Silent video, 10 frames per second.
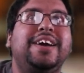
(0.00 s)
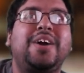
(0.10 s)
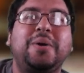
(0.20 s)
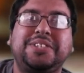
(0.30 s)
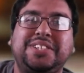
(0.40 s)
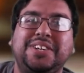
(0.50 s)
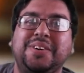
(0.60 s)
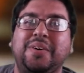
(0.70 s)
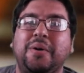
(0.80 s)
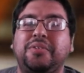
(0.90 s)
goes
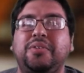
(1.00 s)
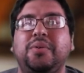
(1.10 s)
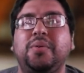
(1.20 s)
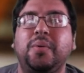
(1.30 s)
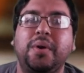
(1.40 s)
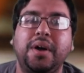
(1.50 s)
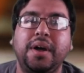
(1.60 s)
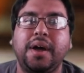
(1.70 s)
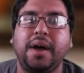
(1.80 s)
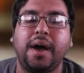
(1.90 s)
to goes to
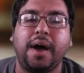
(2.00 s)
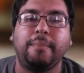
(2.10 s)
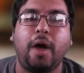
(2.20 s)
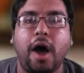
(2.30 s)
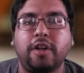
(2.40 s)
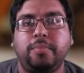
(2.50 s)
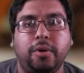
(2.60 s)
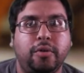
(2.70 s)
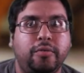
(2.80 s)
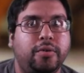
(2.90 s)
um, the
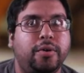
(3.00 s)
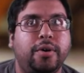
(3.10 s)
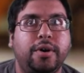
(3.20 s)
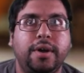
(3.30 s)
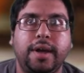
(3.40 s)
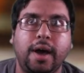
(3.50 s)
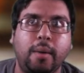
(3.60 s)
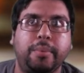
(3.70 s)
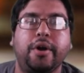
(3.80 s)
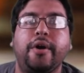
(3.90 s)
hospital for
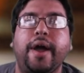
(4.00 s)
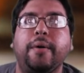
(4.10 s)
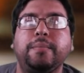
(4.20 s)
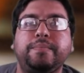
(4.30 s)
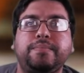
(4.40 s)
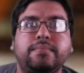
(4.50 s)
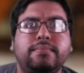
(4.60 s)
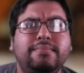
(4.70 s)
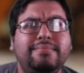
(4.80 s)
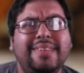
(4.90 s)
helping her out,
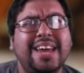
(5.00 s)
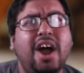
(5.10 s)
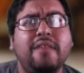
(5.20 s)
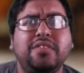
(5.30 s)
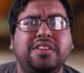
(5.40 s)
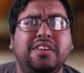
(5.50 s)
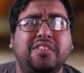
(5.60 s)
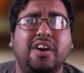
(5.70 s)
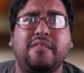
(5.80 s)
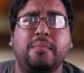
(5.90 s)
and obviously
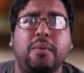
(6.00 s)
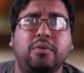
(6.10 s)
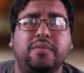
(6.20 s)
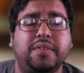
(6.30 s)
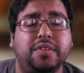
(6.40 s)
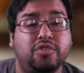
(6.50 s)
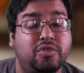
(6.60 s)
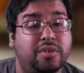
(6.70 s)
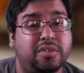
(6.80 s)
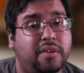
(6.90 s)
doesn't cover most of it. The
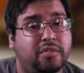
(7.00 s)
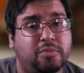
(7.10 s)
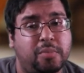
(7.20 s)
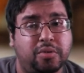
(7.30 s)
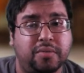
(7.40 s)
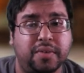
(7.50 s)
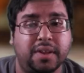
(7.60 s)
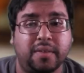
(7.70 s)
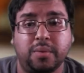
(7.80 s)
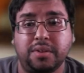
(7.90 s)
insurance covers most of it,
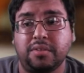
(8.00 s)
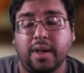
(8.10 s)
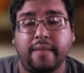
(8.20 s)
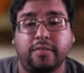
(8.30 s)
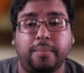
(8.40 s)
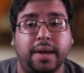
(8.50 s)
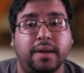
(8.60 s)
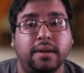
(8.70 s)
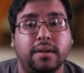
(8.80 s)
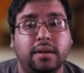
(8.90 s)
and then we still have to
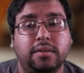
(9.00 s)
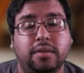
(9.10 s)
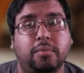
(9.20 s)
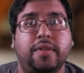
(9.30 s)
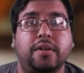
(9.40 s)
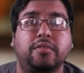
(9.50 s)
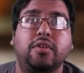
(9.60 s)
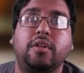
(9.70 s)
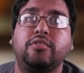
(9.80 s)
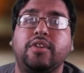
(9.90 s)
pay several thousand
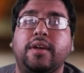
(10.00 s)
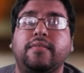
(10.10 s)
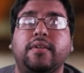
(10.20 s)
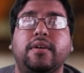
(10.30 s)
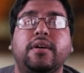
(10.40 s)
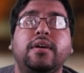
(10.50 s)
dollars out of the